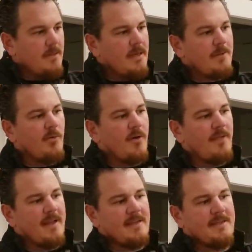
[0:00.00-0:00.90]
it's more of
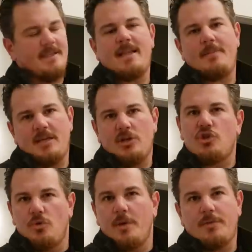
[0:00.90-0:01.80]
like a systemic
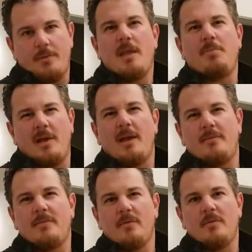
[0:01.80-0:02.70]
issue with 3D
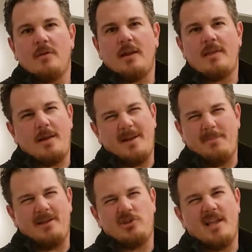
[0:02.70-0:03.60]
planes. And I think I might've
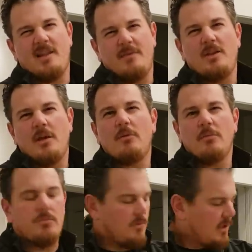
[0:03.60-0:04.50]
mentioned that in the video.
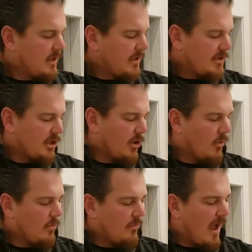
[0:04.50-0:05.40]

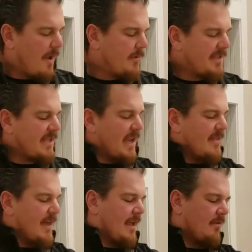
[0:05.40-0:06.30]
So I would say
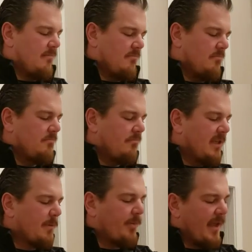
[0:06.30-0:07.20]
that
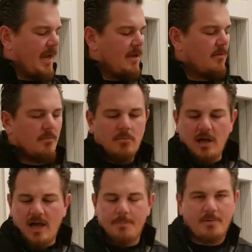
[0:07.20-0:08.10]
this plane
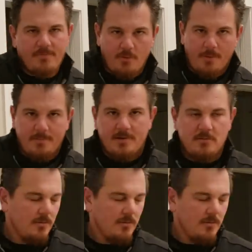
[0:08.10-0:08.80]
performed